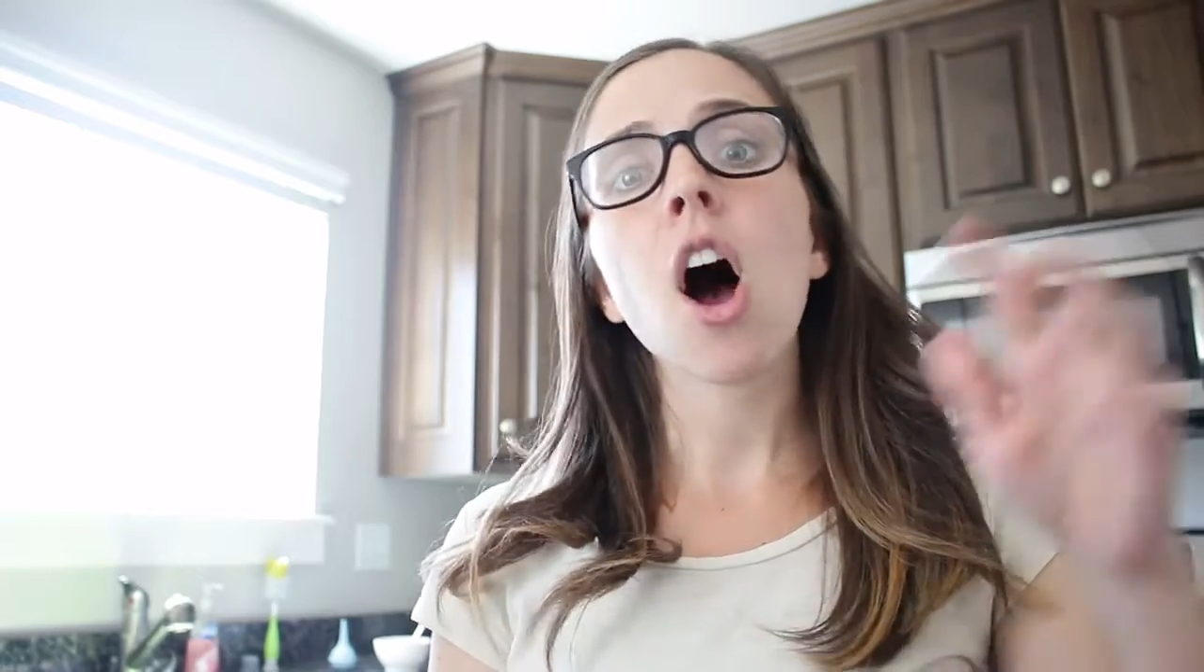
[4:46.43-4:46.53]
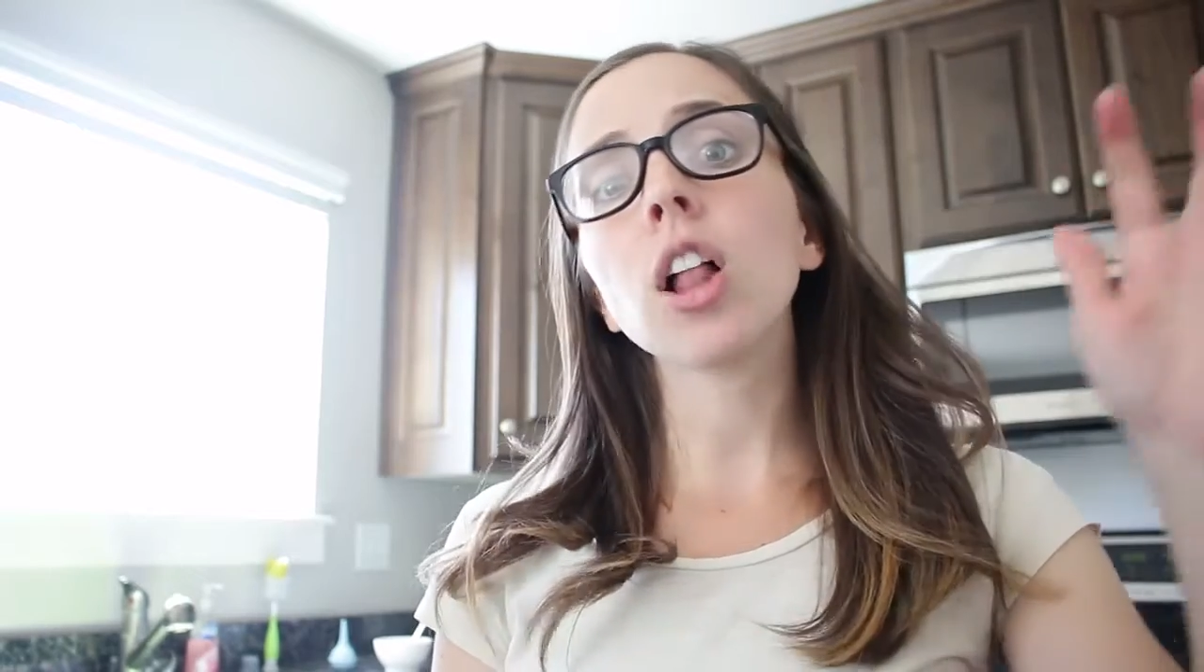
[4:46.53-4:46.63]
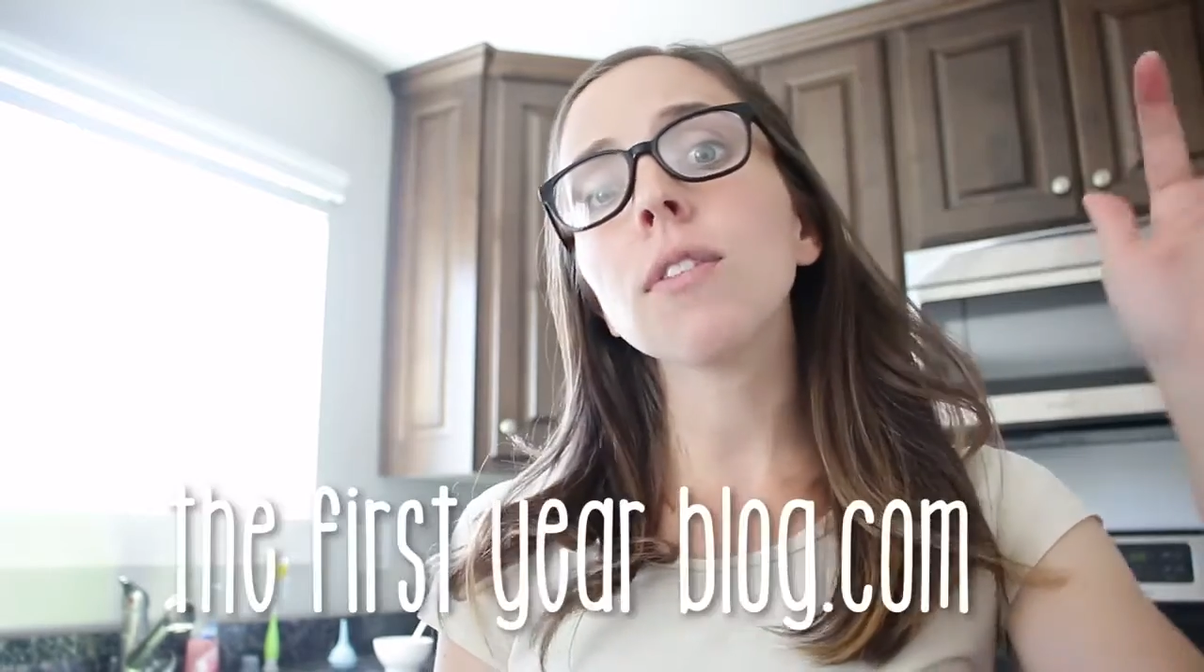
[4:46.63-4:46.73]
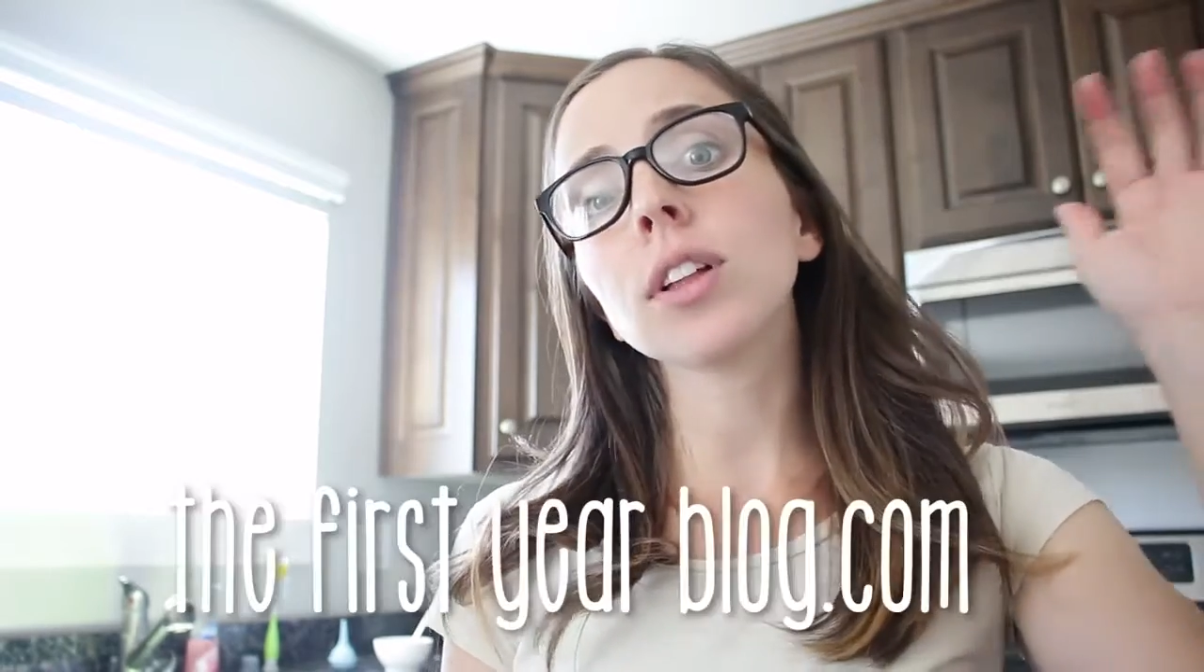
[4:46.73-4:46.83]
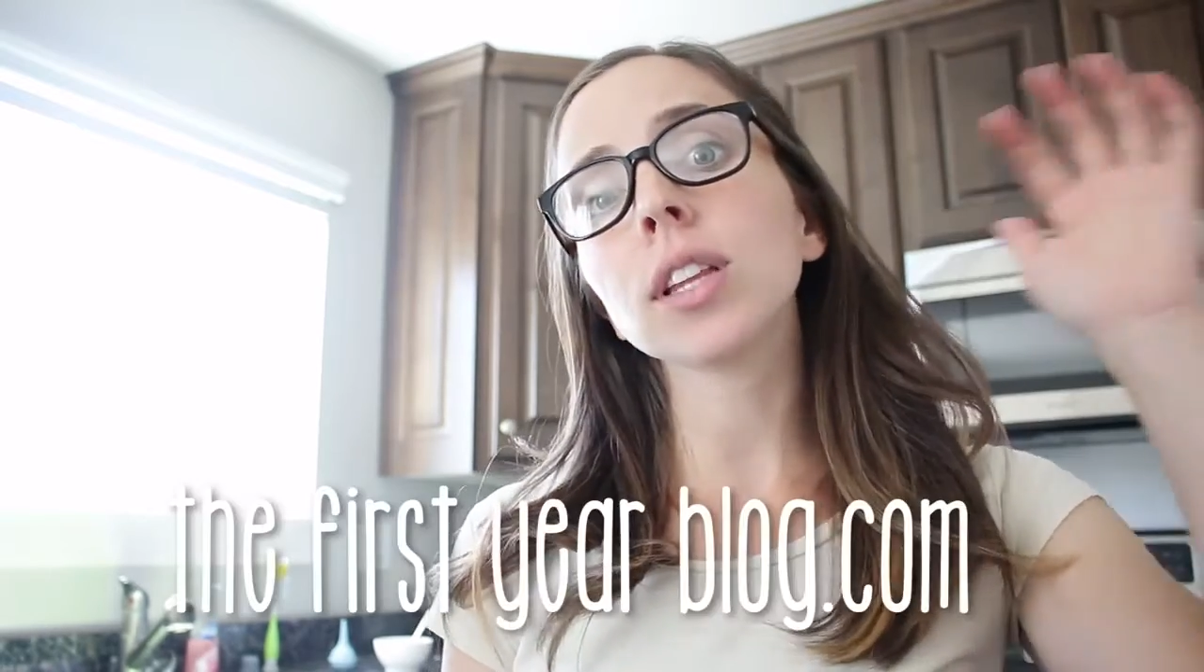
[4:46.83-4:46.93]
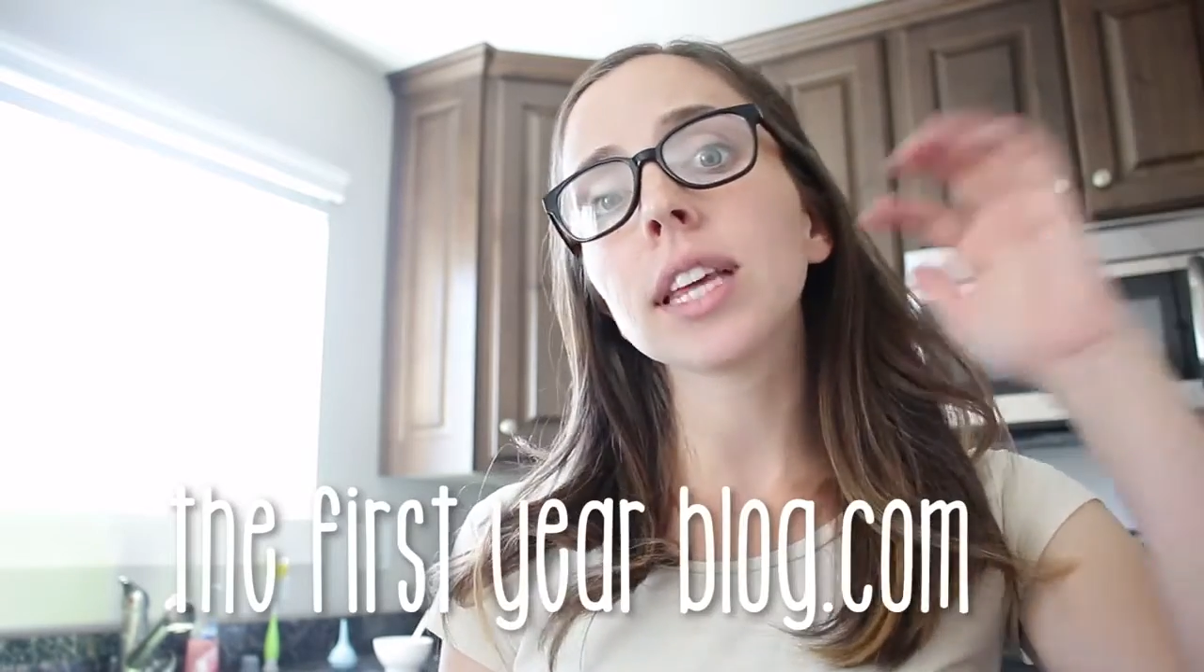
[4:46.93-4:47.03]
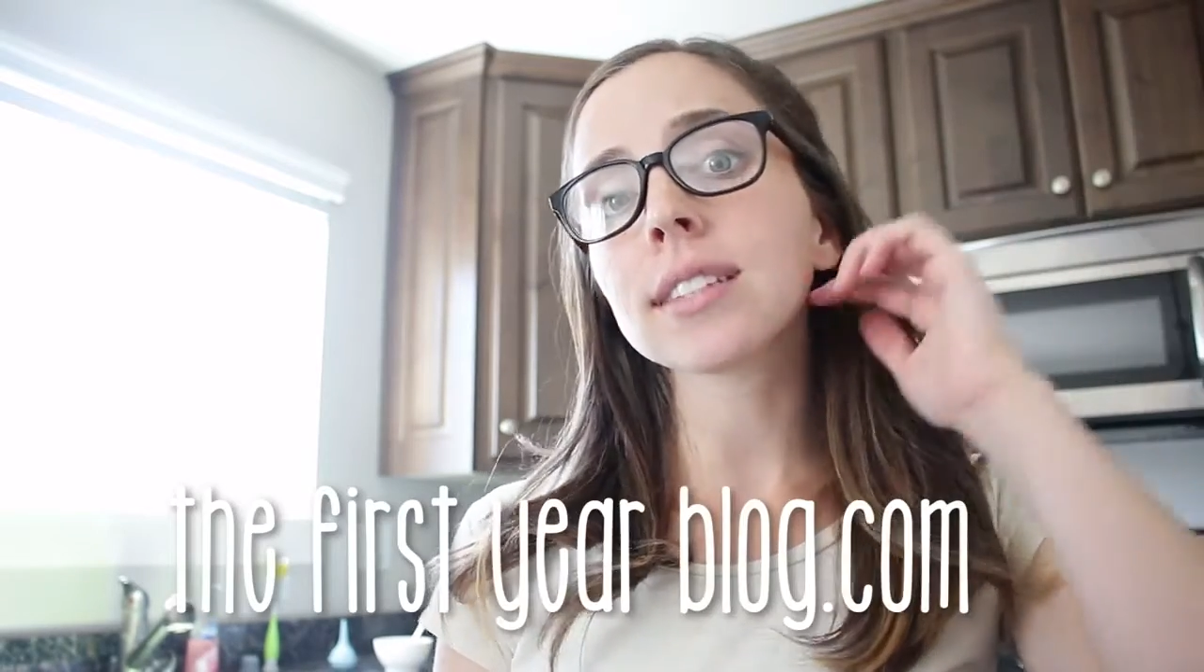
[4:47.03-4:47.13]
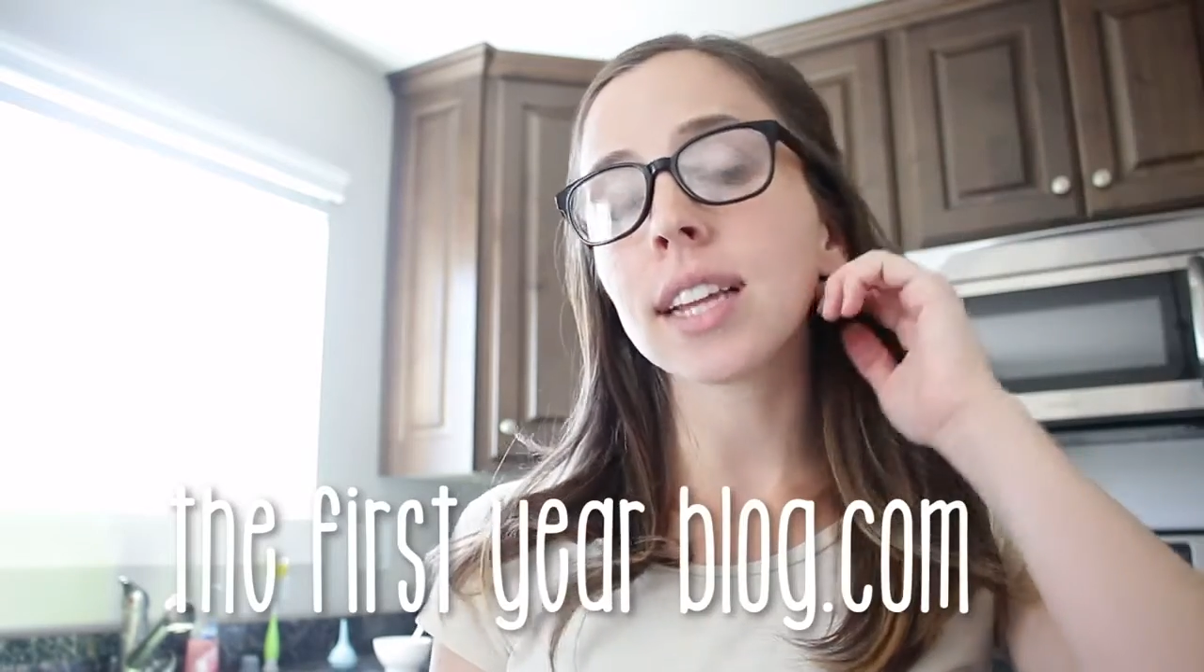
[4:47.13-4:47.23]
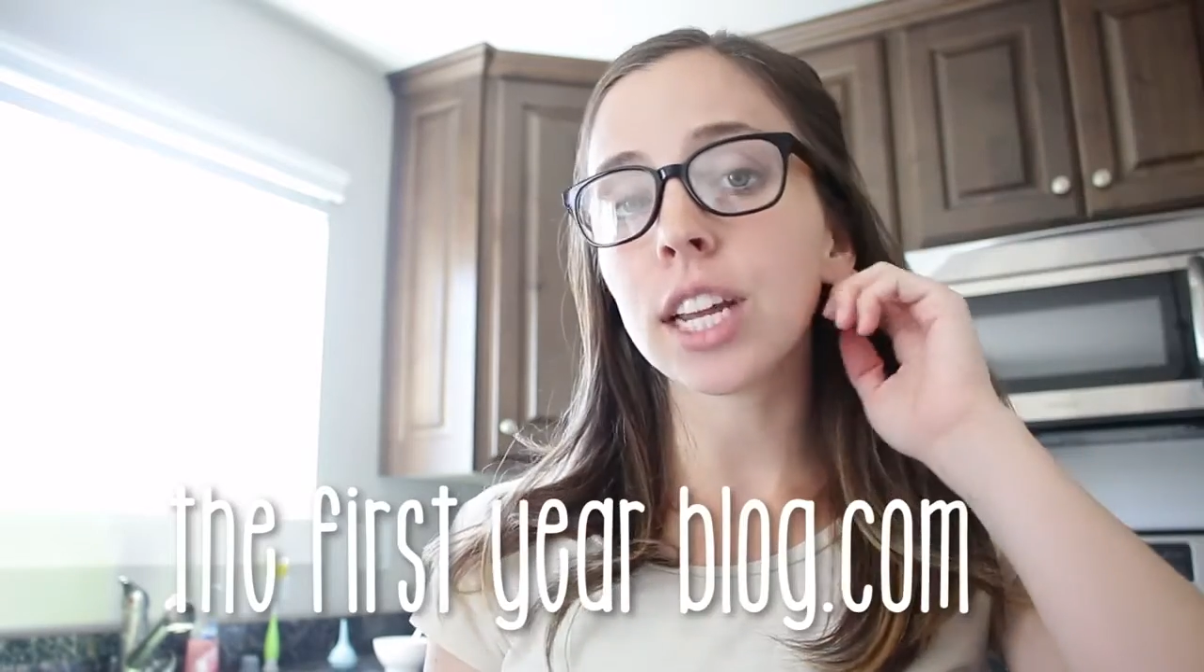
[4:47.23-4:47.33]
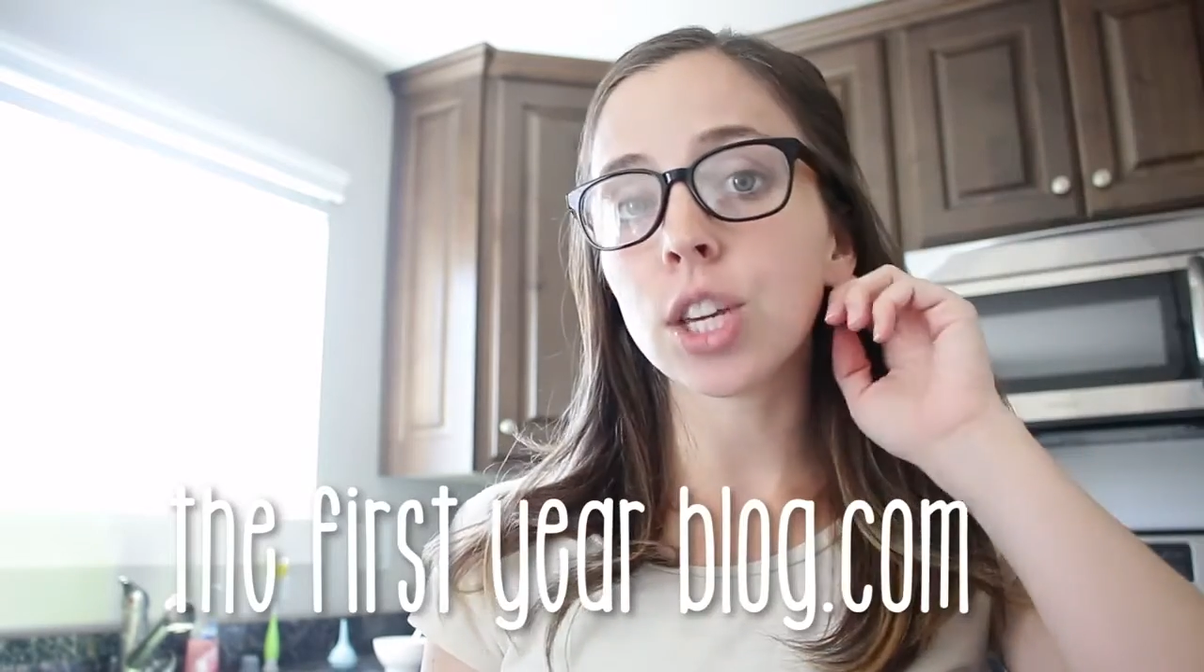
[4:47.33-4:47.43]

all of the links that